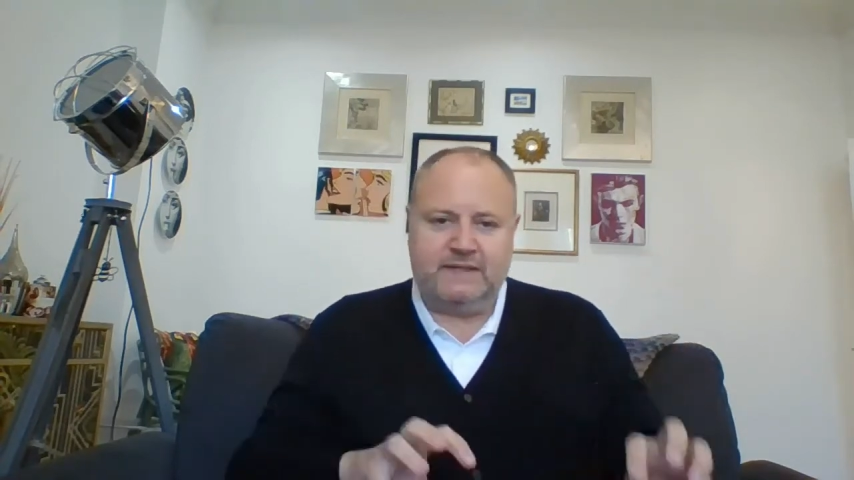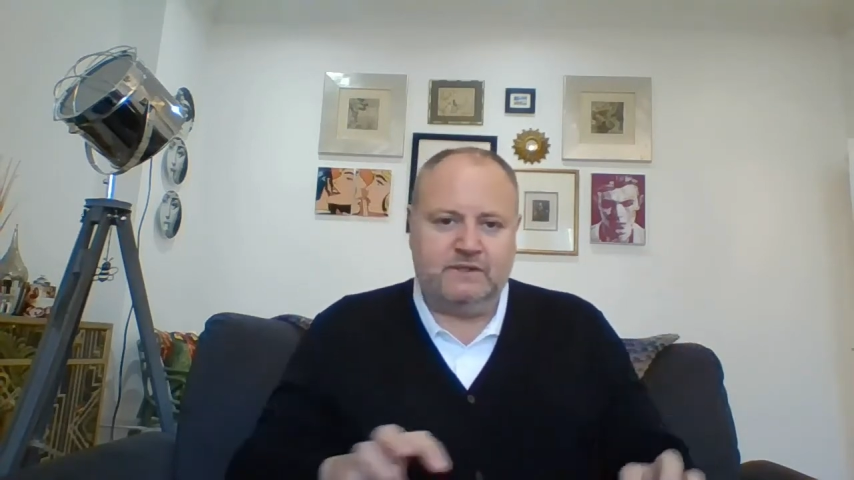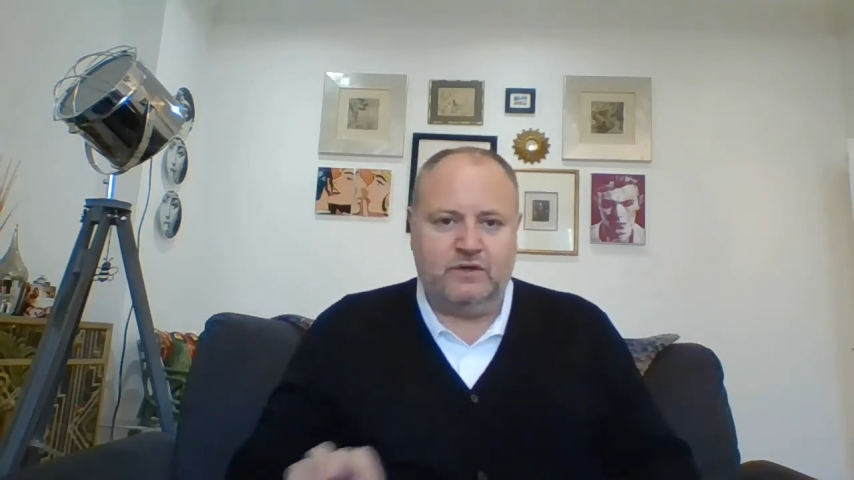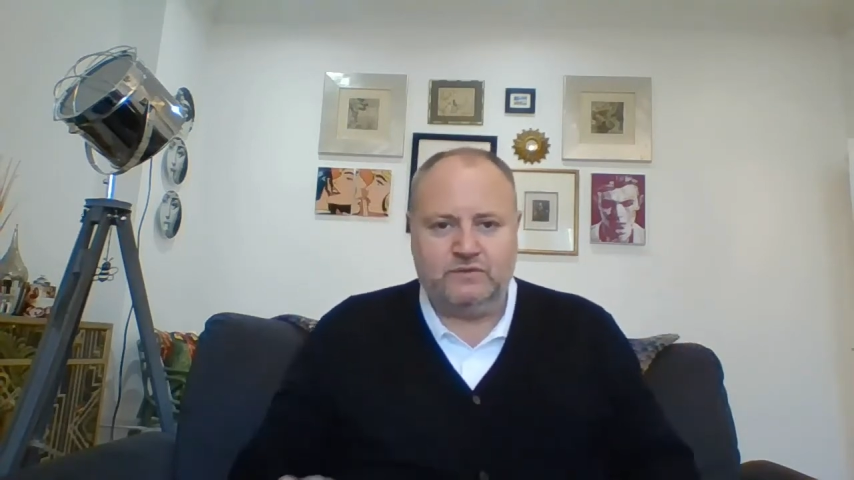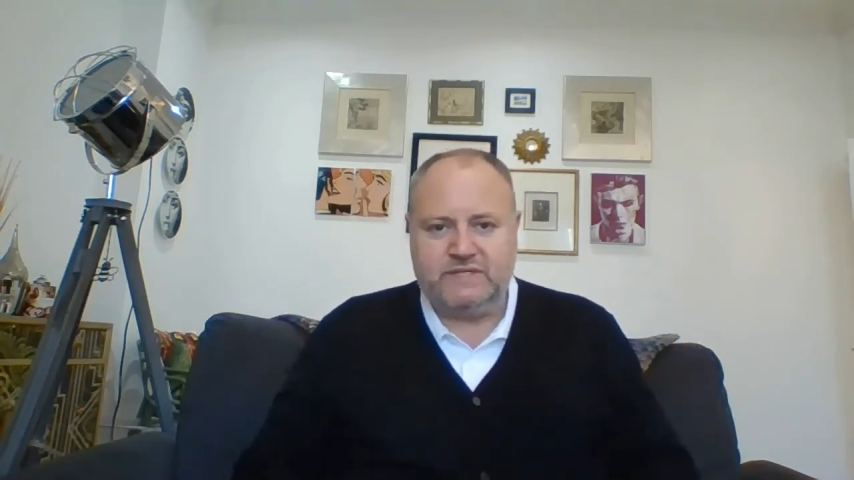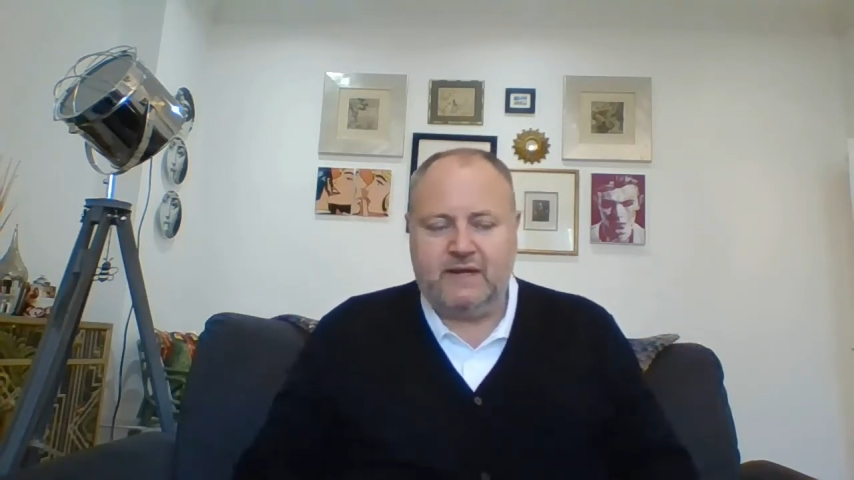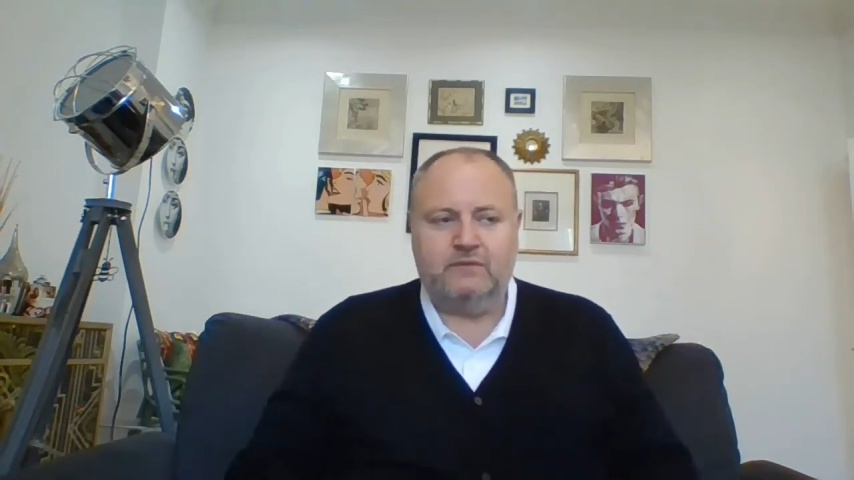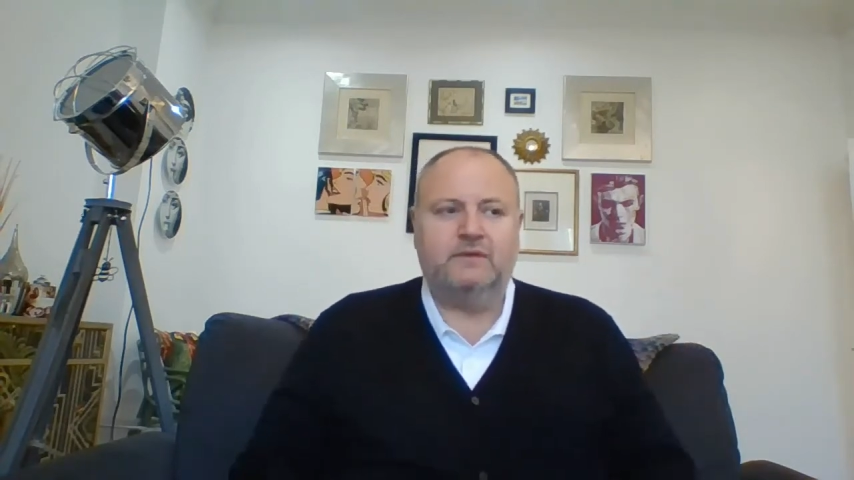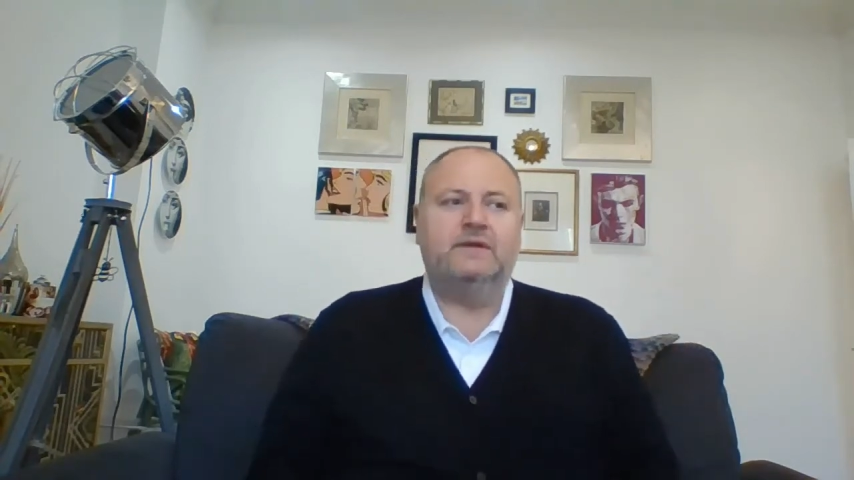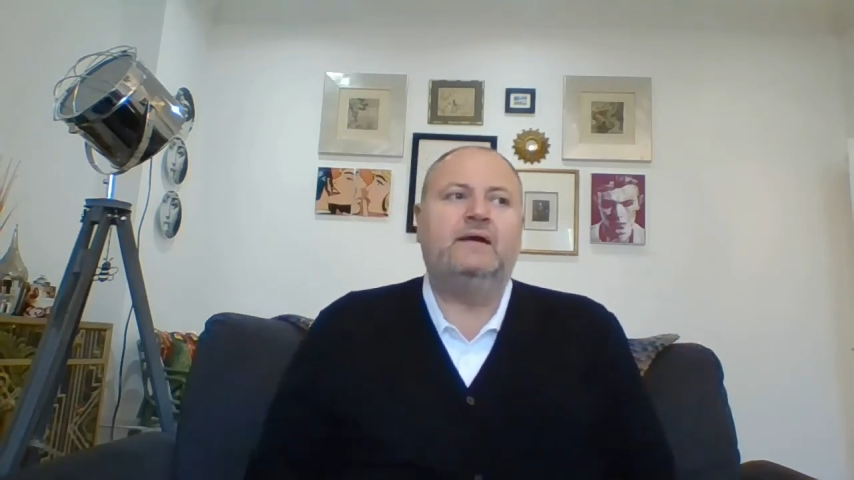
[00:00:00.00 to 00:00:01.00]
and goes
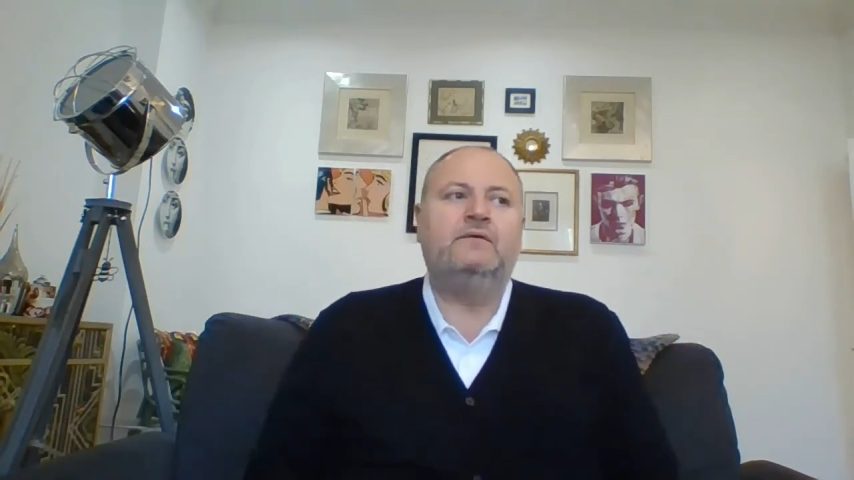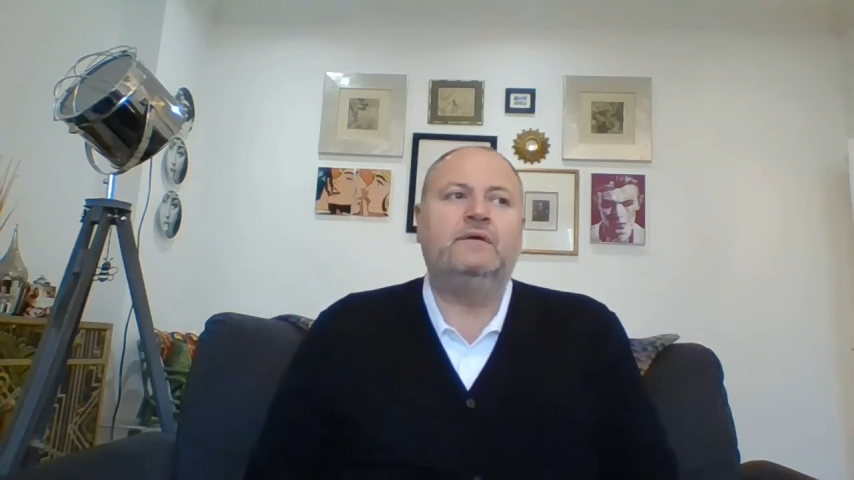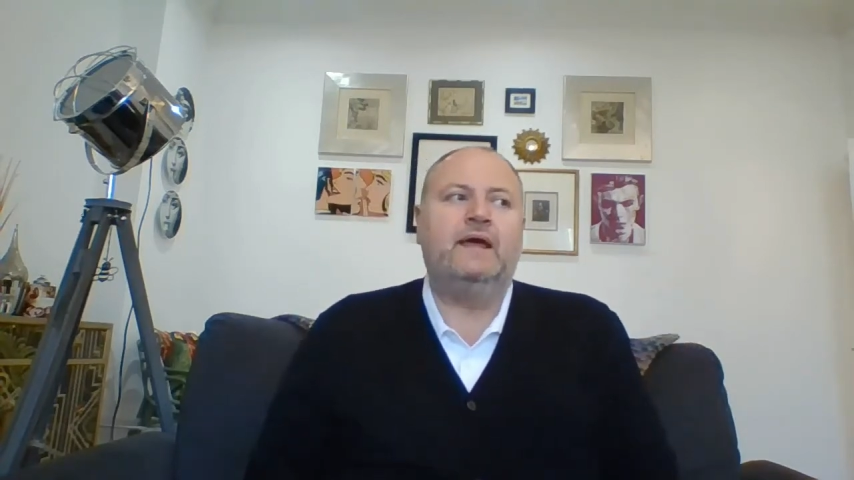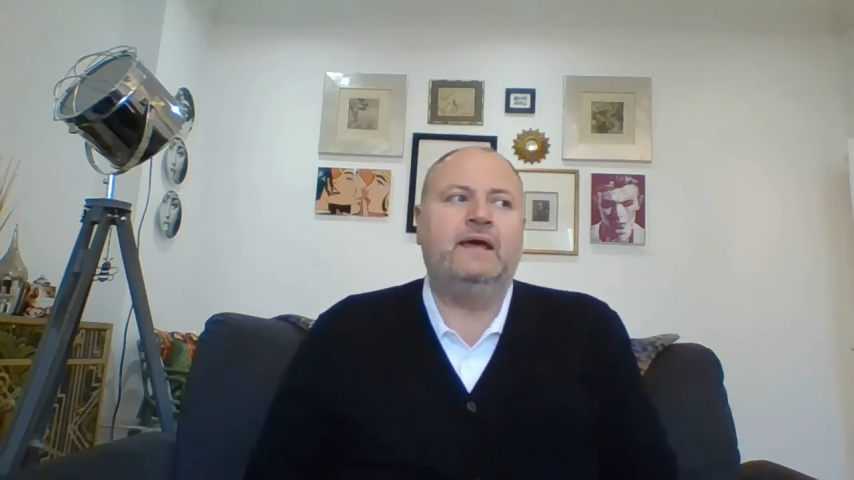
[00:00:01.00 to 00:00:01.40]
down and down.